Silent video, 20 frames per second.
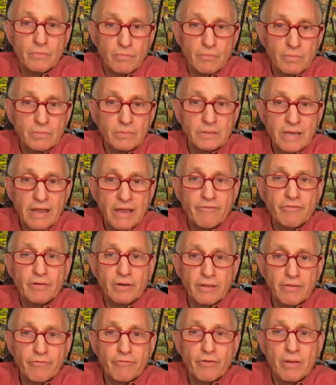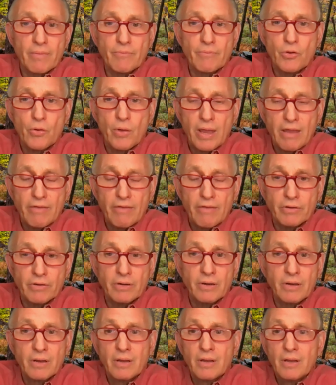definitely from New Haven.
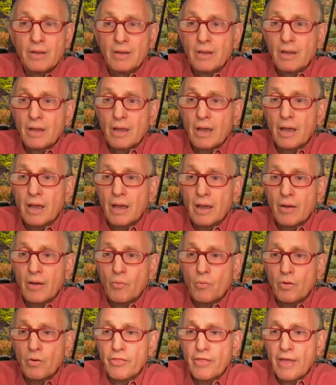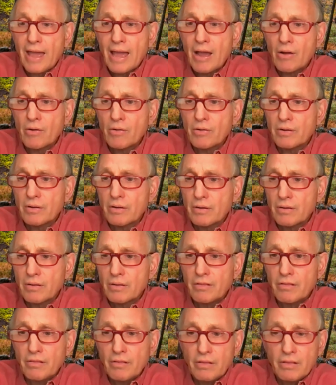Uh, without
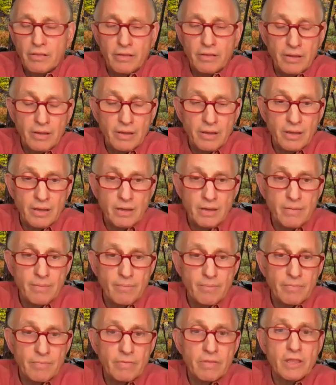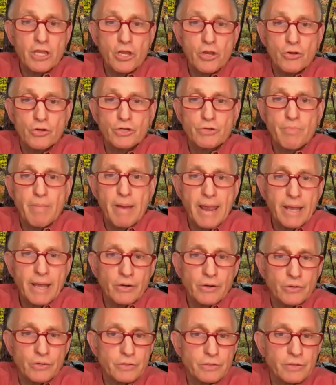the the huge
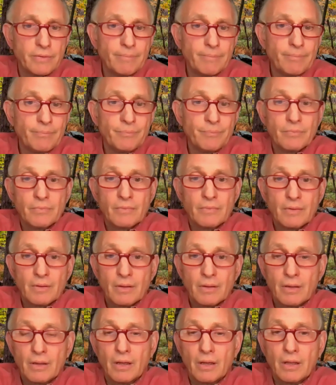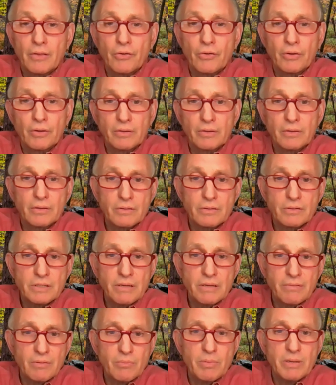banners. Uh, they
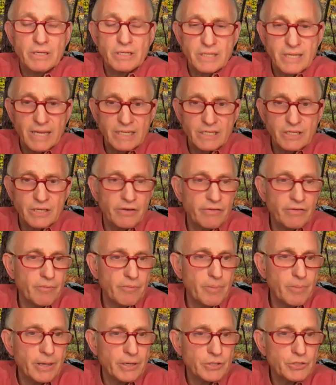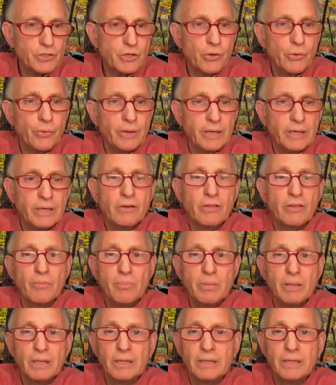seem to be sensitive about screwing into the
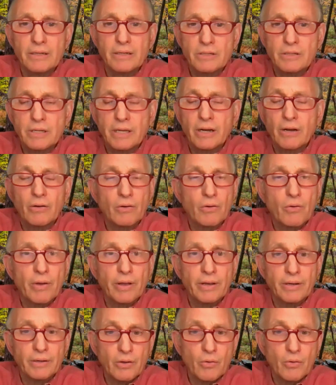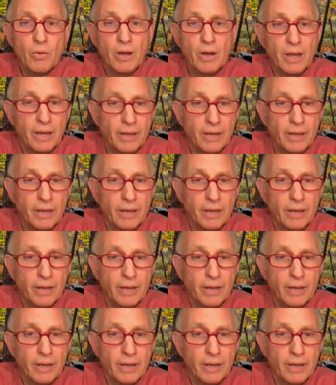buildings. I don't quite know why.